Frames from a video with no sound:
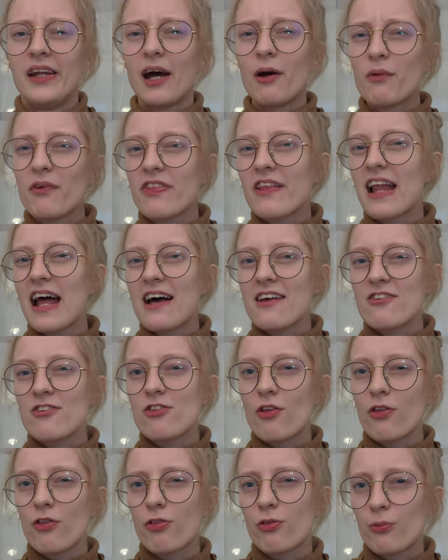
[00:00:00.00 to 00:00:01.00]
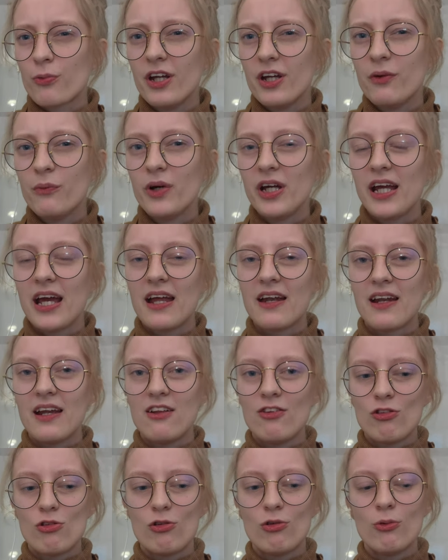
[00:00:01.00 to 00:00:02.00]
Now with the last three, we get
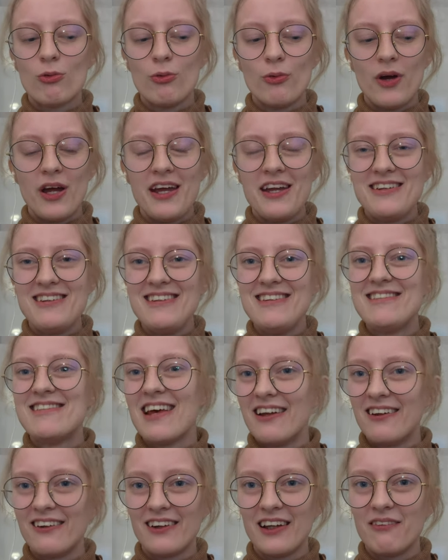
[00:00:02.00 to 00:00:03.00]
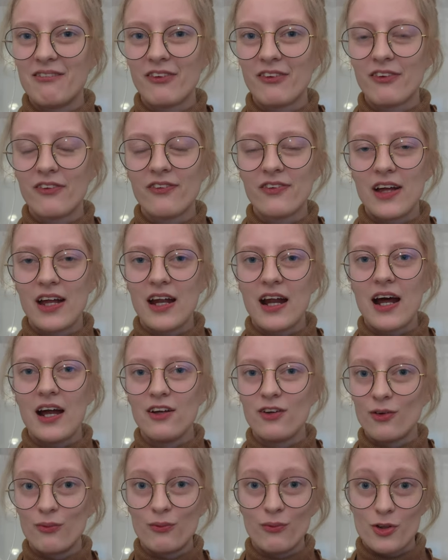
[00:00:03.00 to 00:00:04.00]
into a detail level that
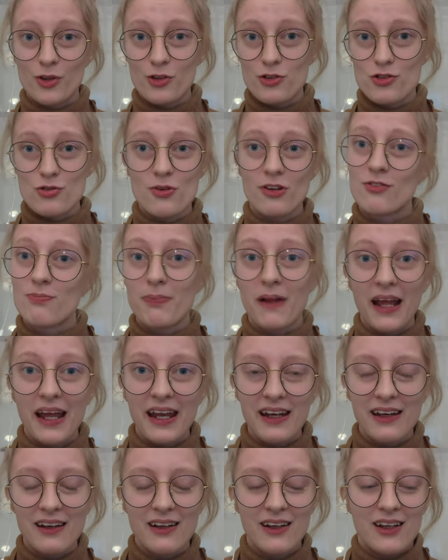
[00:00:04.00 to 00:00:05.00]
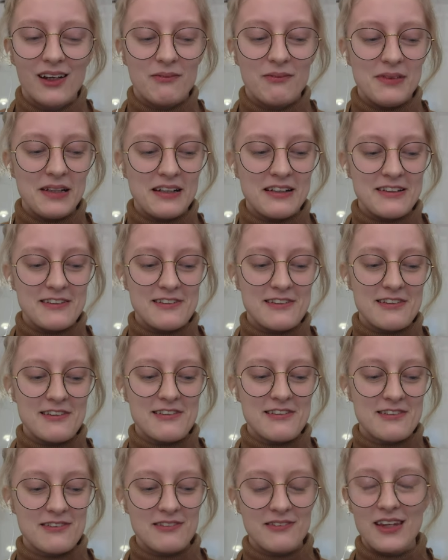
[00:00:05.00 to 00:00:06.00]
I don't want to explain because
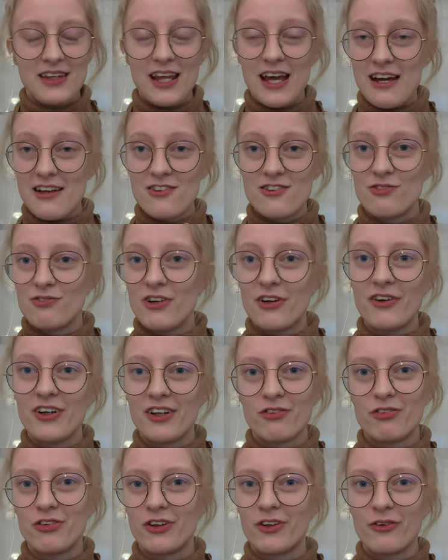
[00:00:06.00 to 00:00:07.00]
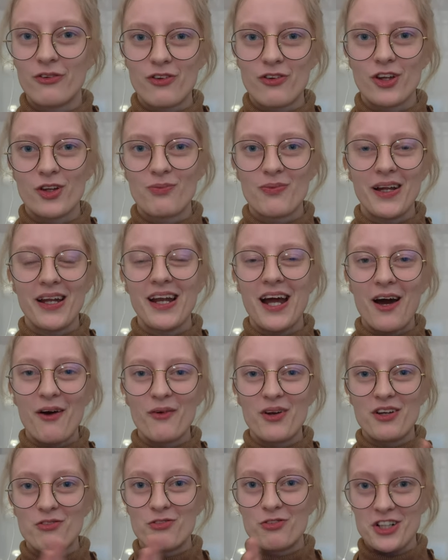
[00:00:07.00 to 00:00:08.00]
it's very difficult to explain
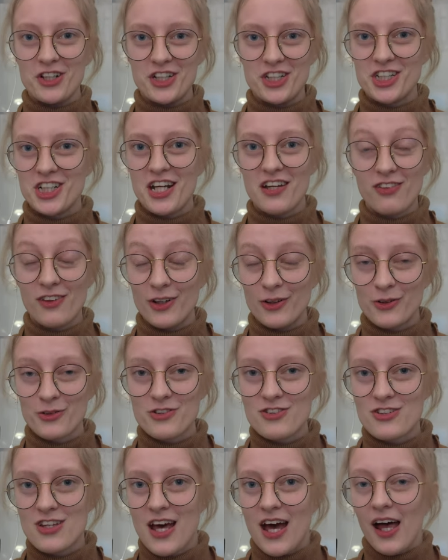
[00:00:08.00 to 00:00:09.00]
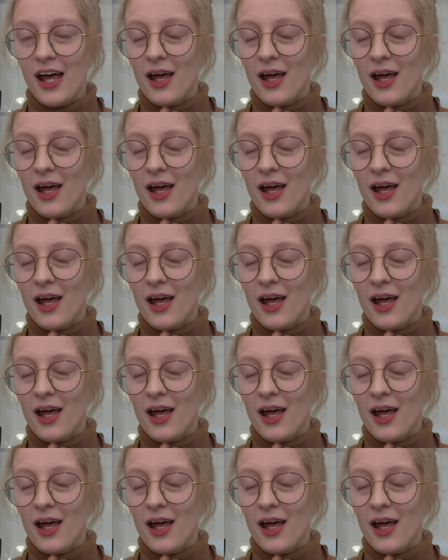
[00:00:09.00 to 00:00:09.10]
how we differentiate those.